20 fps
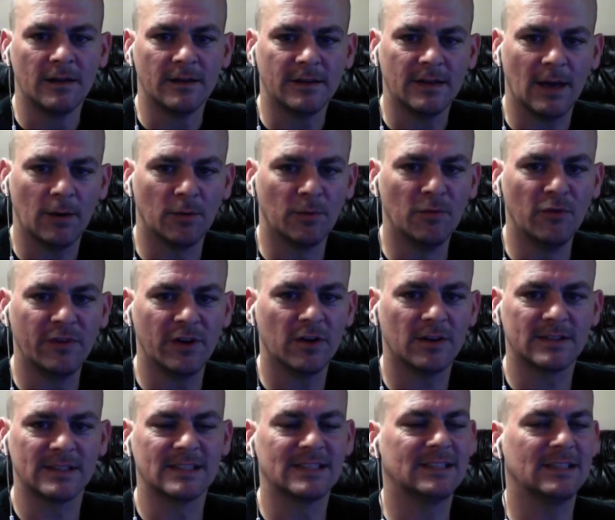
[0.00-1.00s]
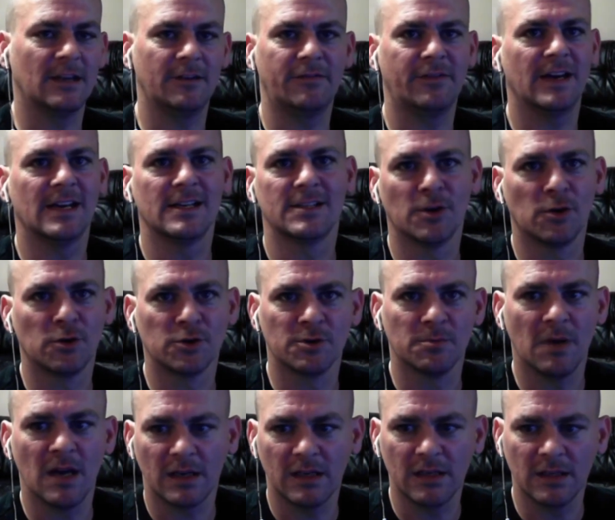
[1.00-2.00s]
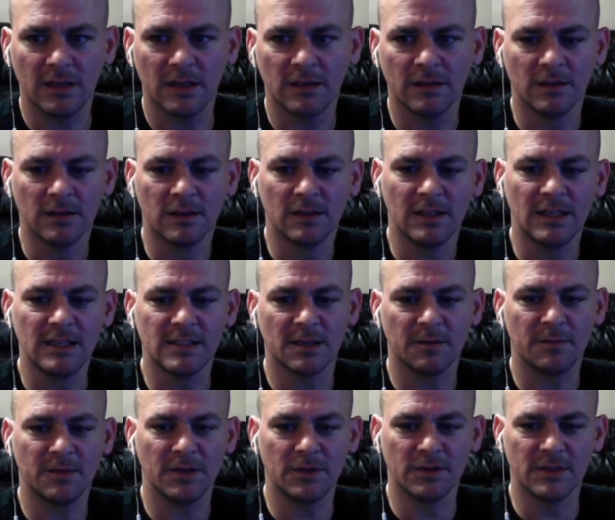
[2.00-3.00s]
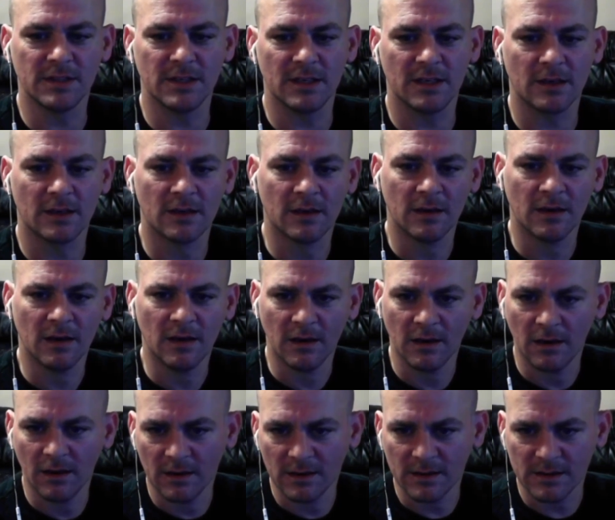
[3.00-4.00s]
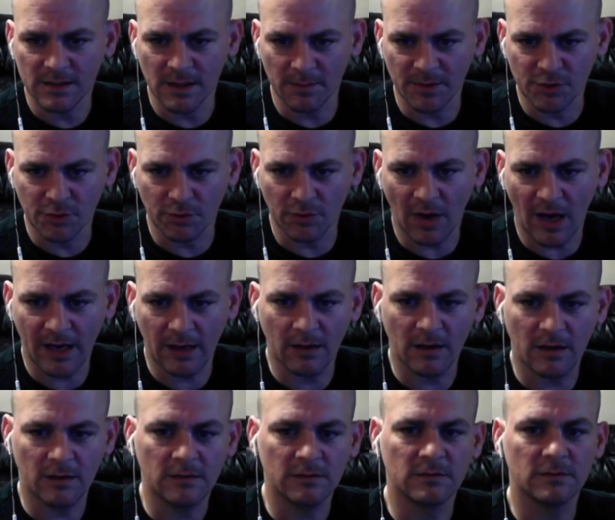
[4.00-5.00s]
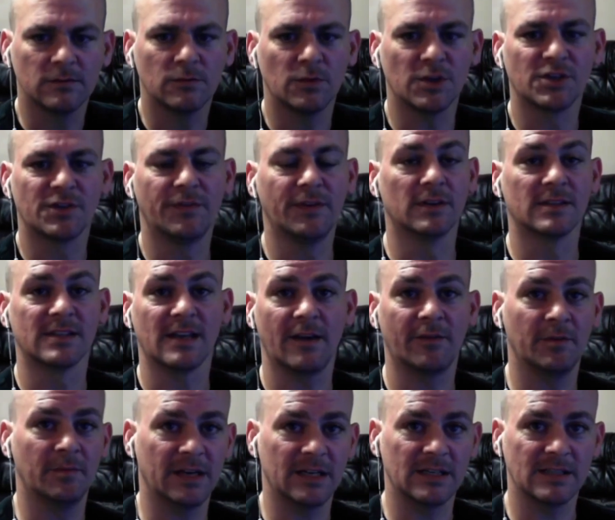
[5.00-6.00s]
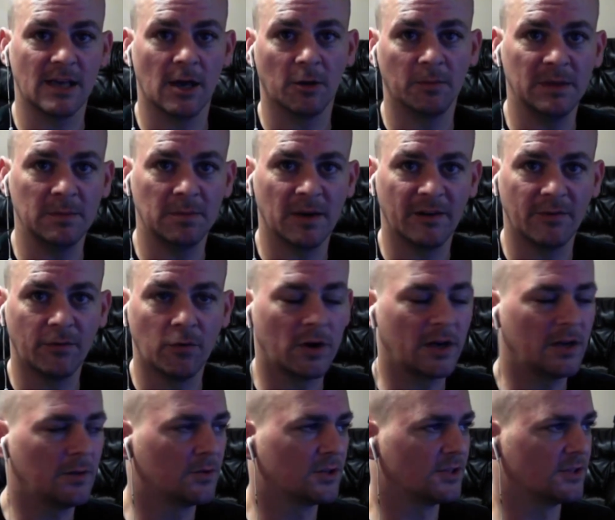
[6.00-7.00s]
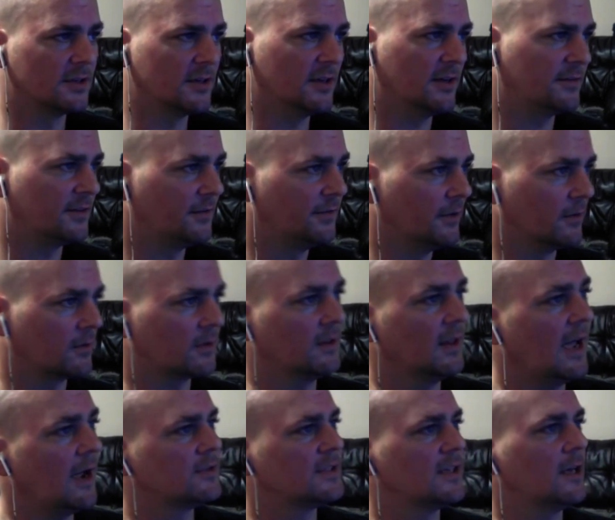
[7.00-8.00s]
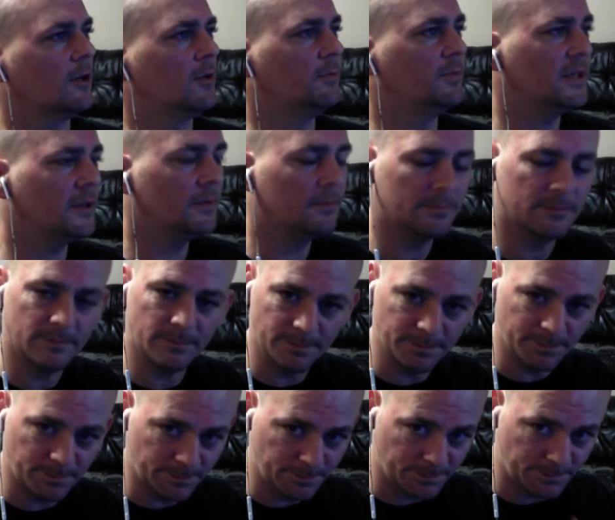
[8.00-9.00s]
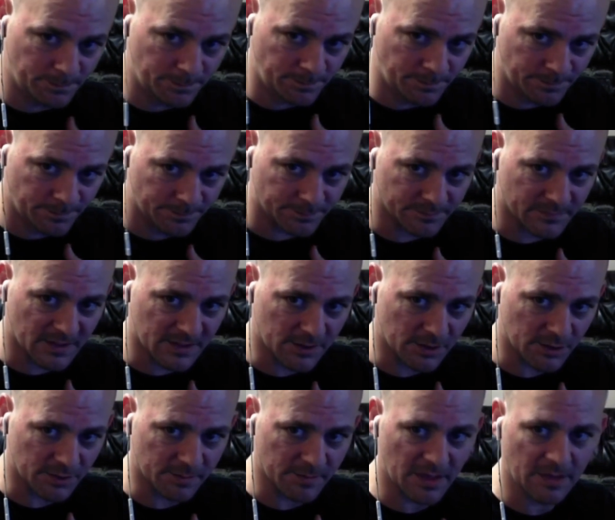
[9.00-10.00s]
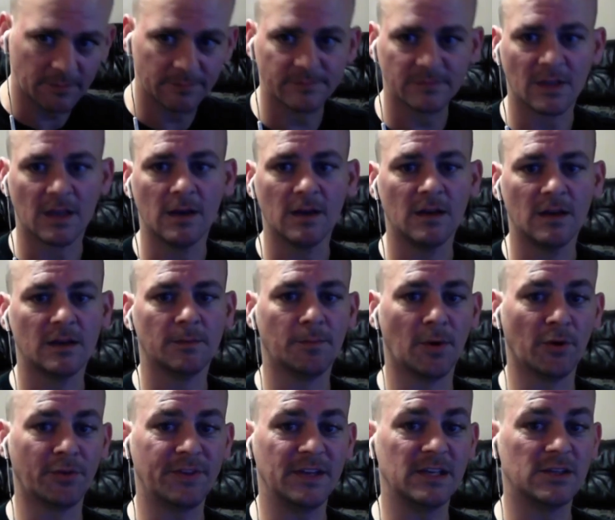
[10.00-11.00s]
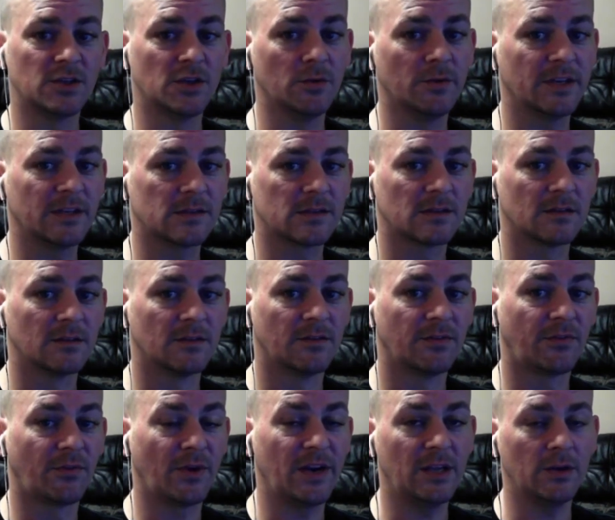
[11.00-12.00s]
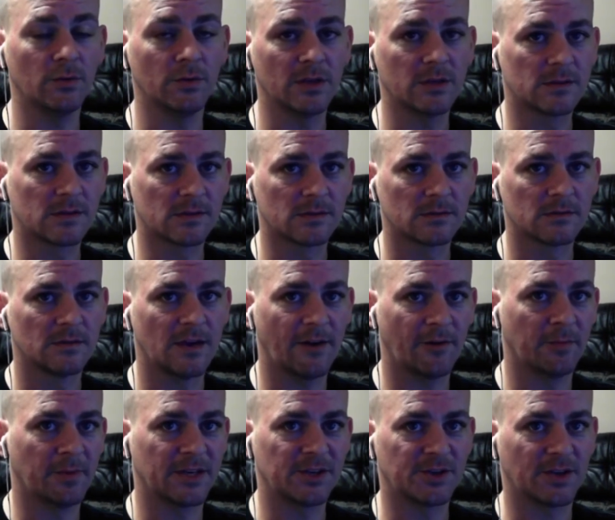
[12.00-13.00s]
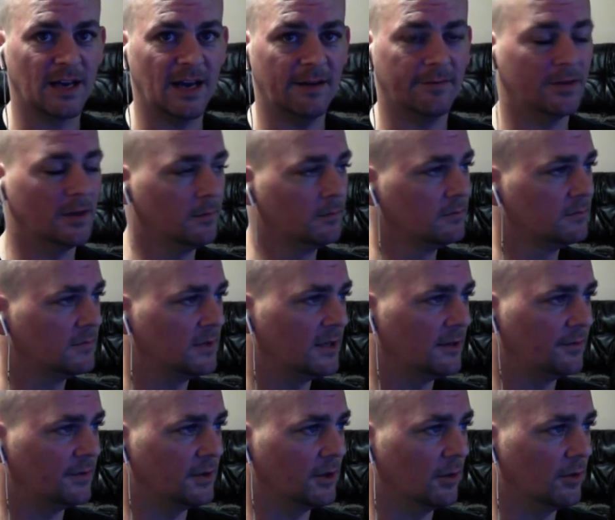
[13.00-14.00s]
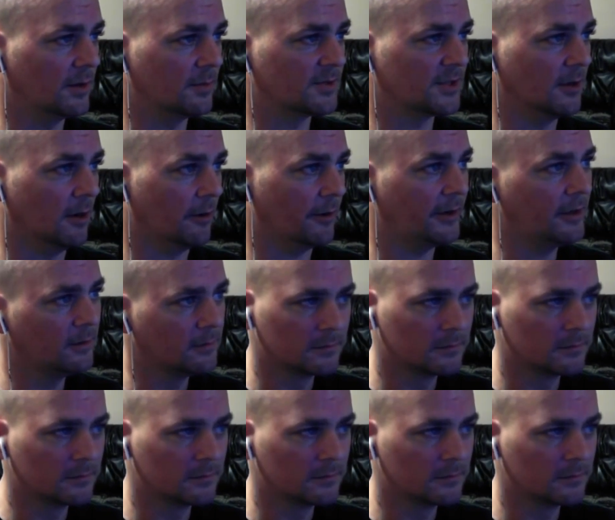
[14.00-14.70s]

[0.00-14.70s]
And we're moving on to Steadfast Soldier Machina. He's going to be using Summon True Eidolon. Fills everybody's LB by 40, which is enough to fill Cloud's LB. Excuse me. Both these units, free units. Everybody should have them. And if you don't, I'm sorry.